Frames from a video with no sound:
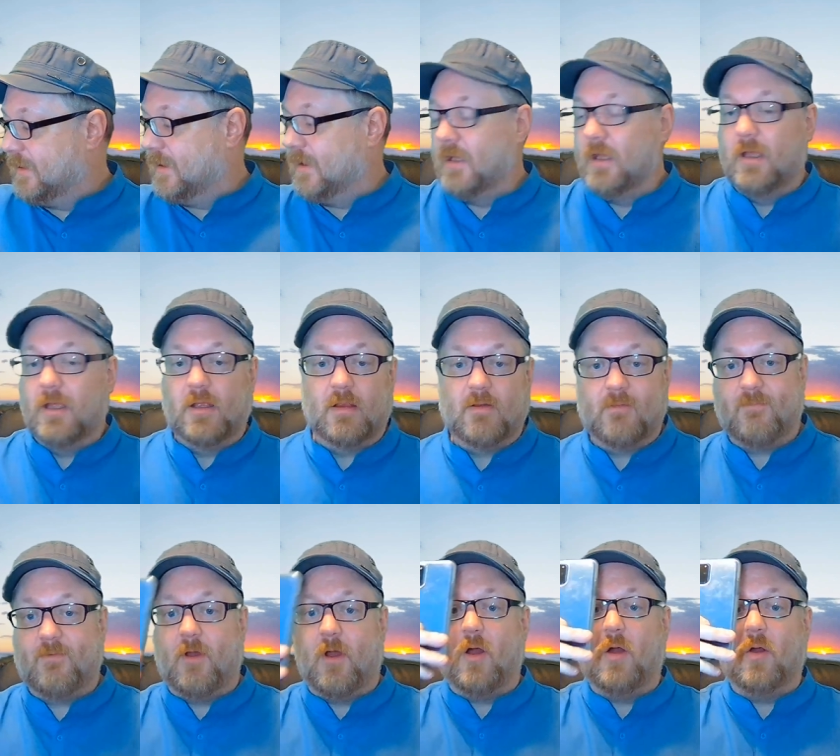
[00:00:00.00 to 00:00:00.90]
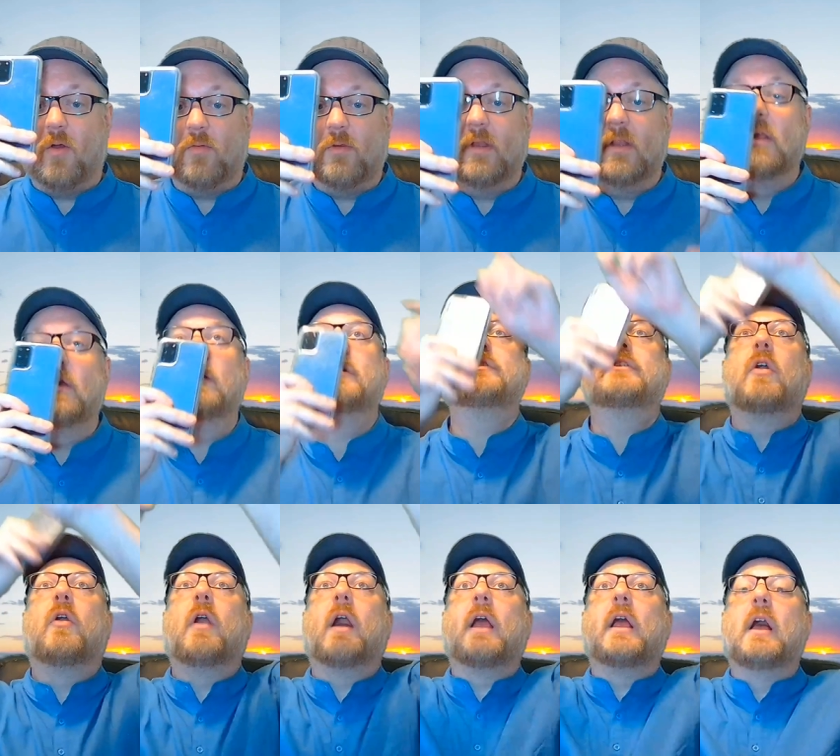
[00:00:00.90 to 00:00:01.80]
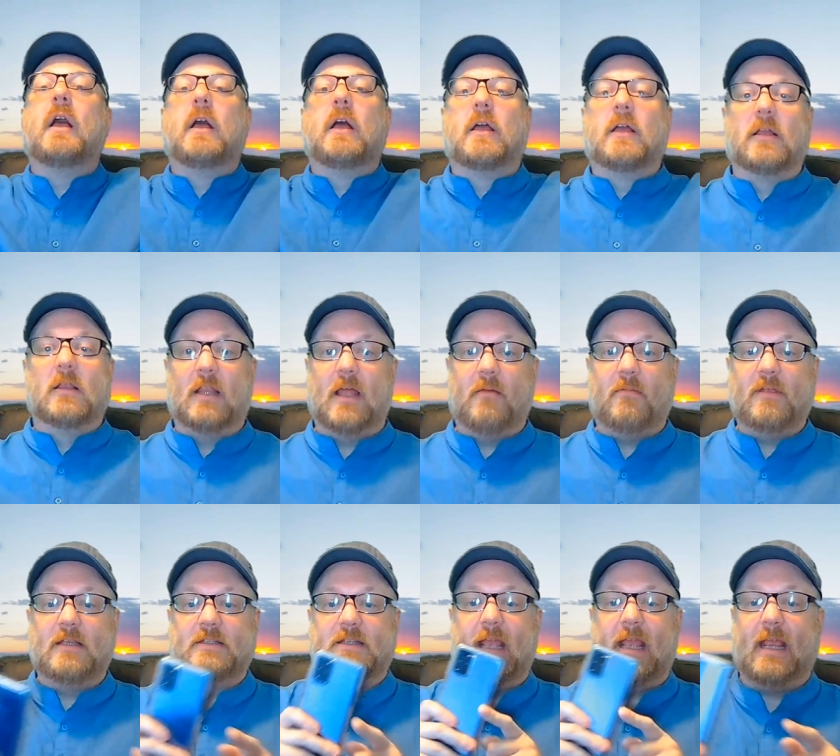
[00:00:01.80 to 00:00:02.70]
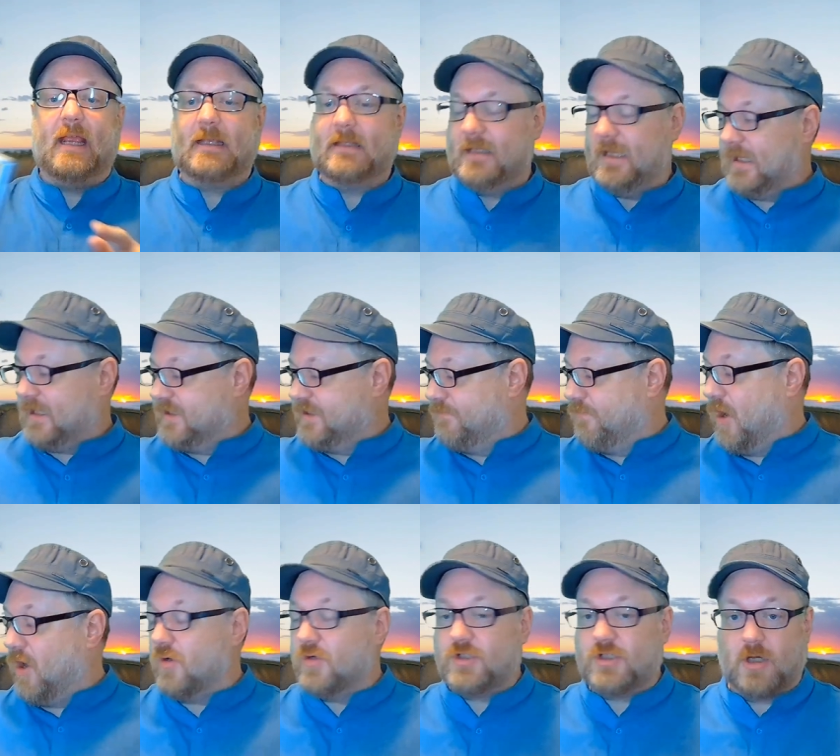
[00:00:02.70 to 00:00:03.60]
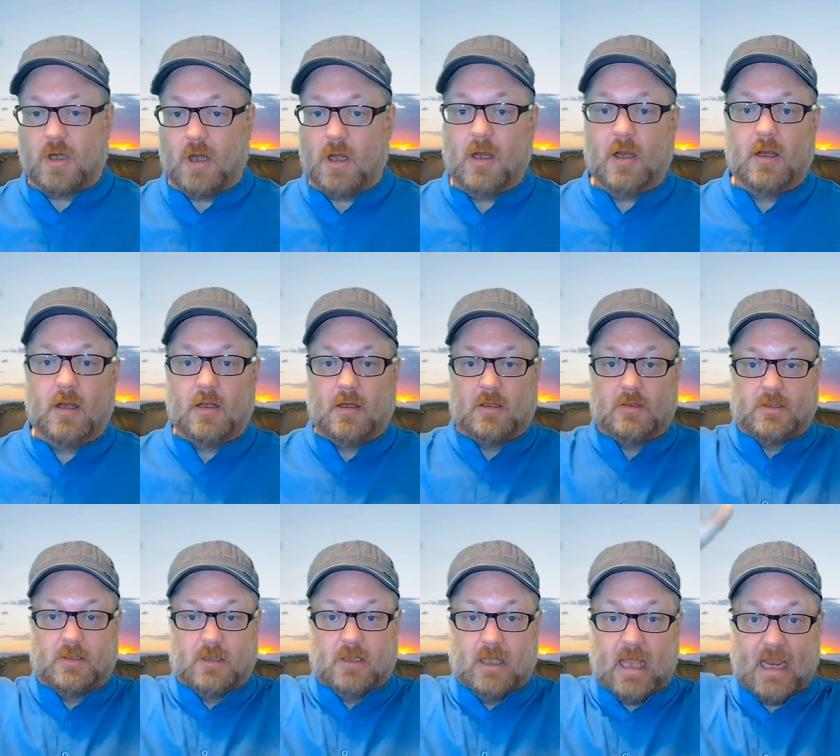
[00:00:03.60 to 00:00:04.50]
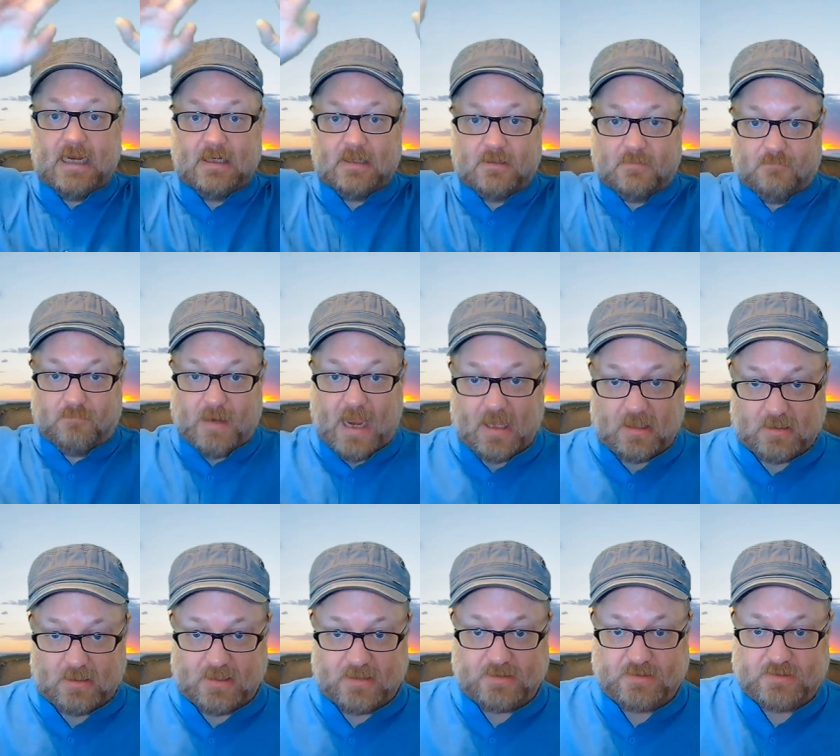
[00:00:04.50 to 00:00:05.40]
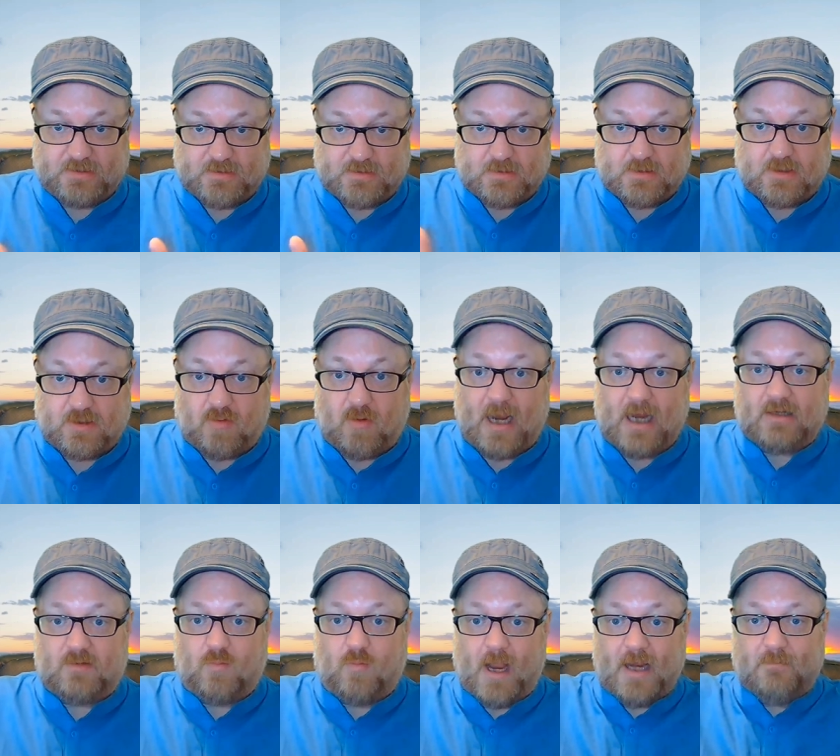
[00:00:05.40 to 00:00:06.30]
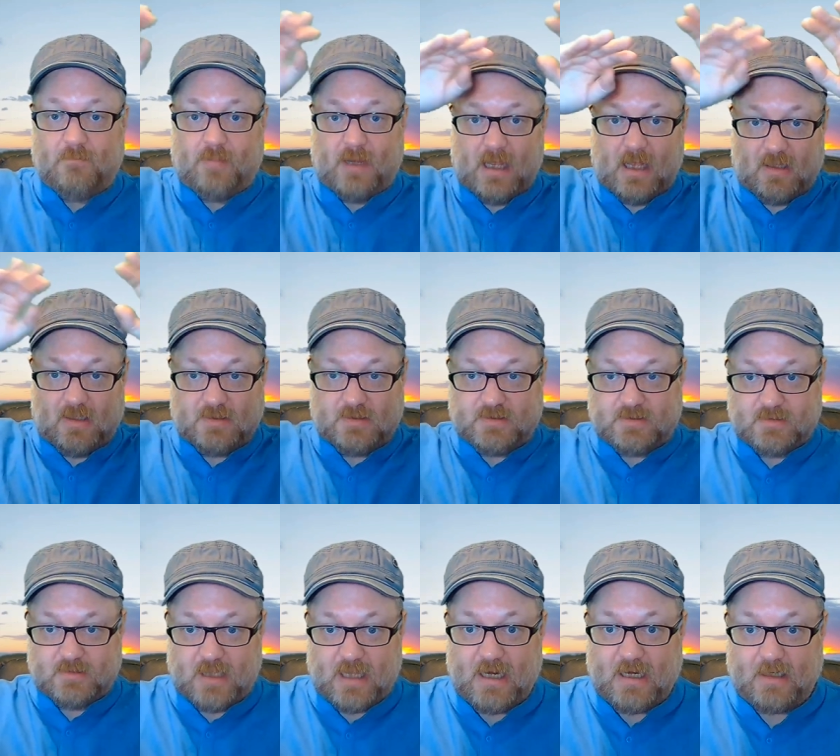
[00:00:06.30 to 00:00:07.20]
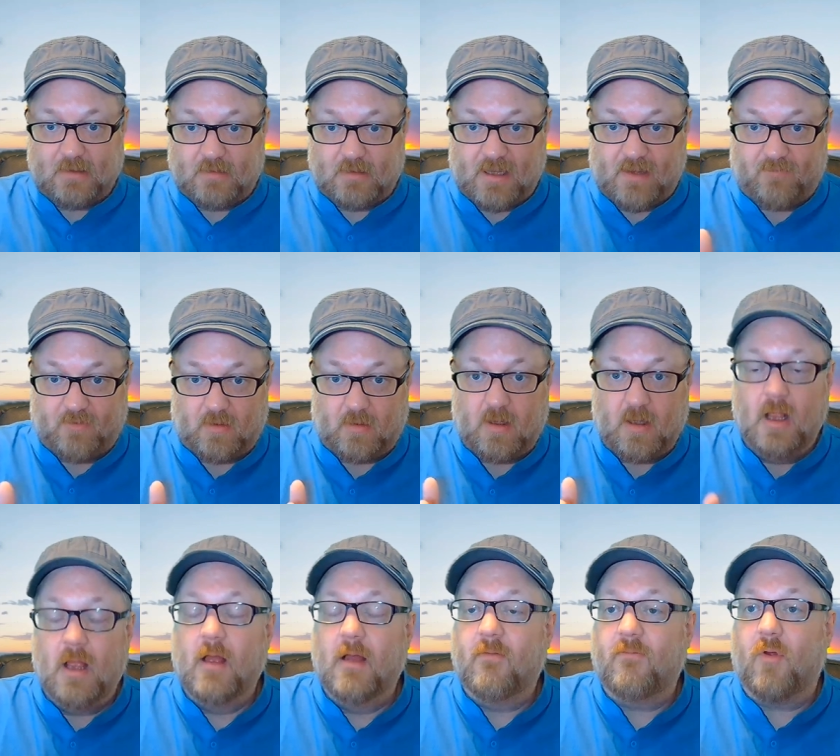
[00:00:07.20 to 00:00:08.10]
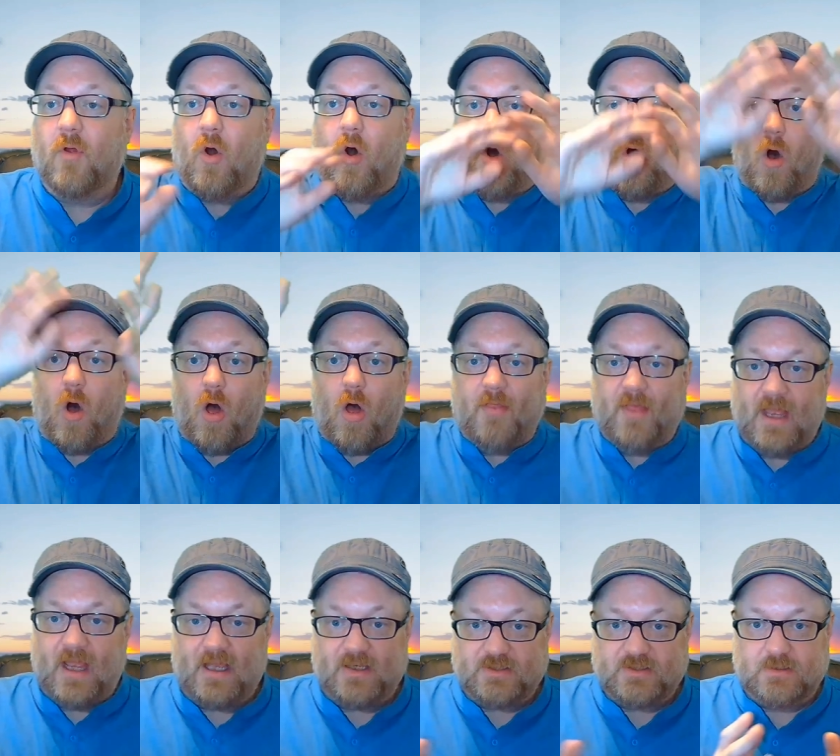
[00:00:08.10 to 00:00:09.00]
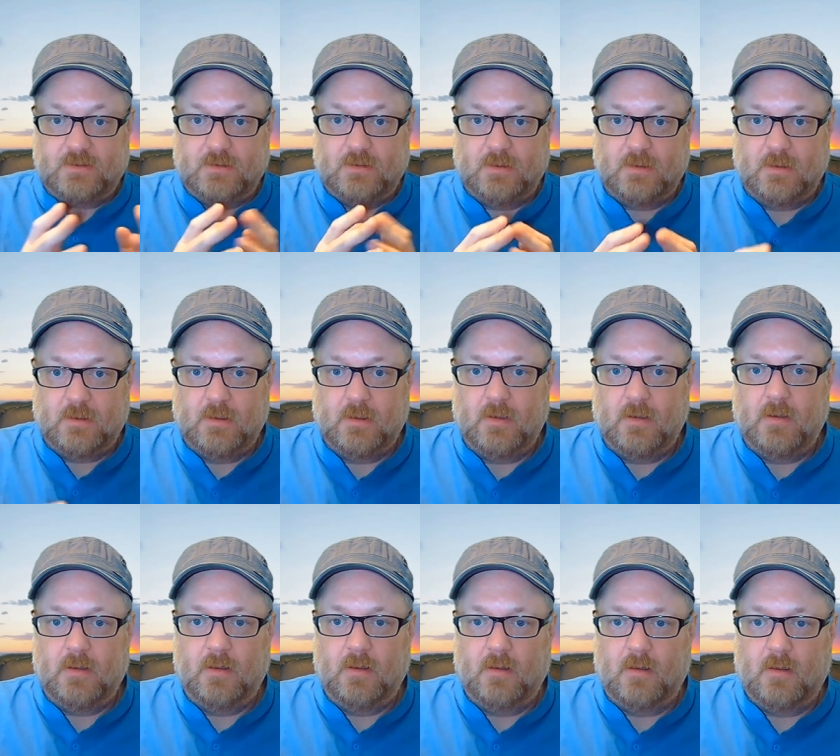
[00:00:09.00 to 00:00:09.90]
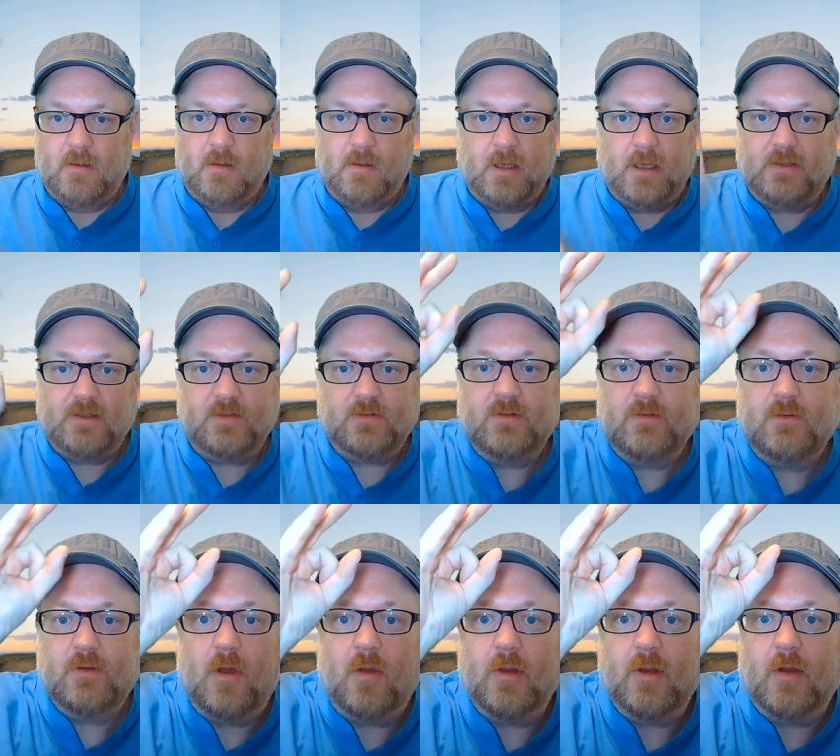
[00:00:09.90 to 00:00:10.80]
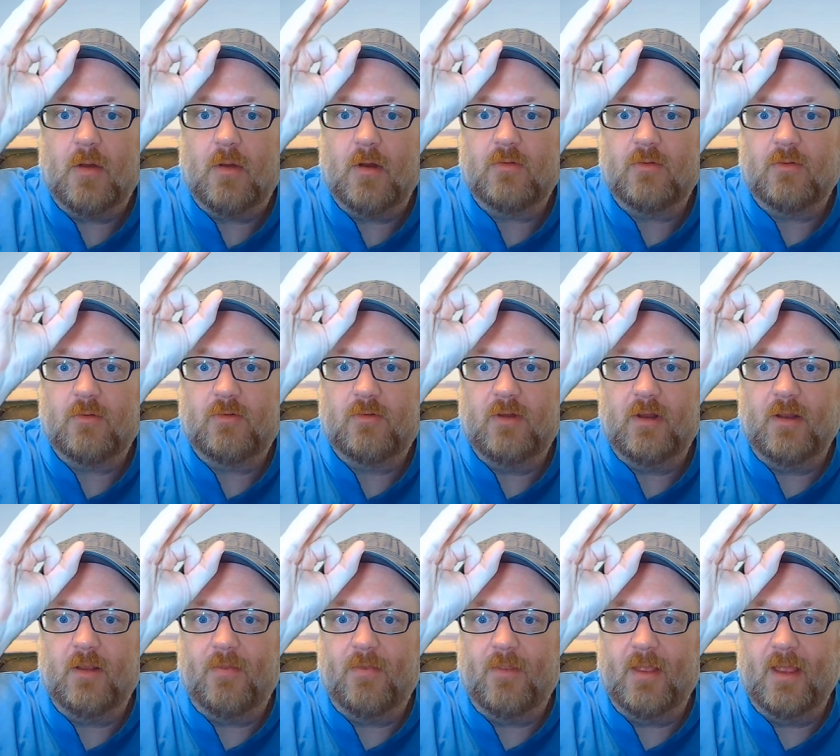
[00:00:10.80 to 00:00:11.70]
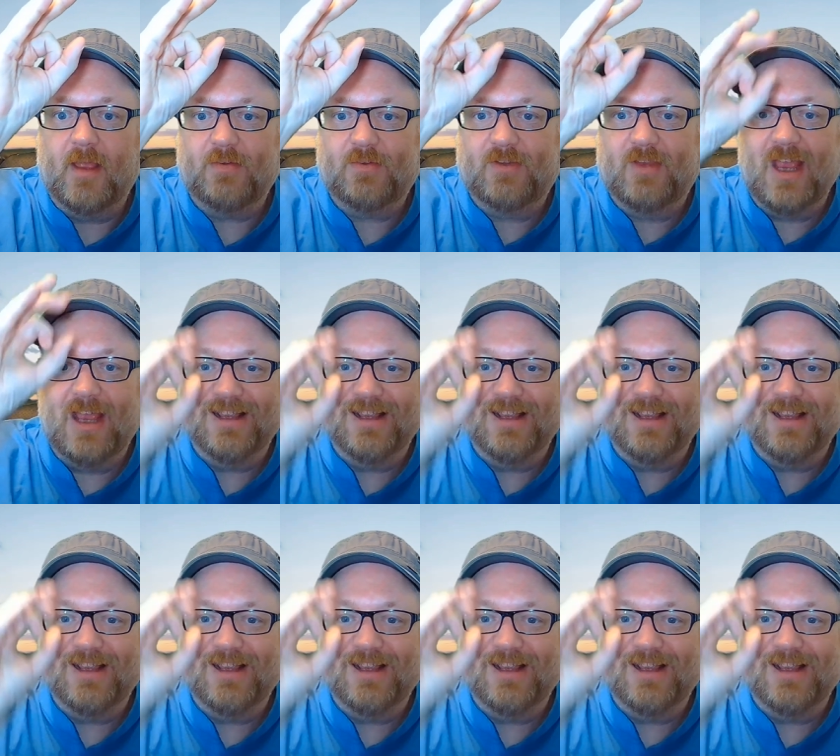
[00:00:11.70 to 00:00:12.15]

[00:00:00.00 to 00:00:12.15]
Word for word: your phone is going, let me take the exposure, light balance, correct white balance, light level for all this. It doesn't know you're interested in this